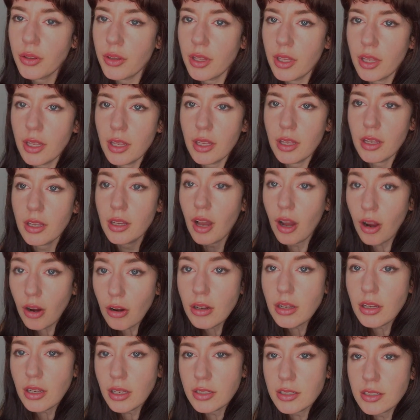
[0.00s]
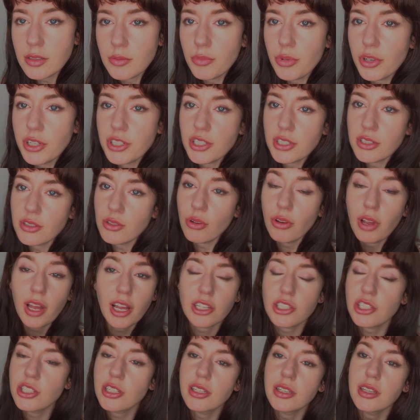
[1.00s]
the current London Bridge is not
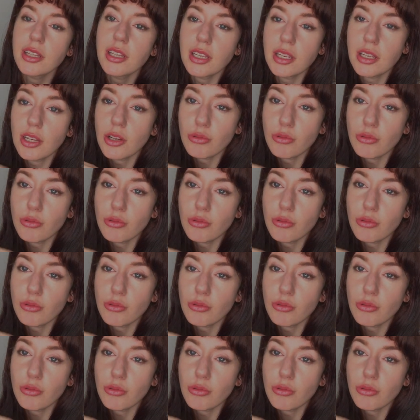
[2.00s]
actually the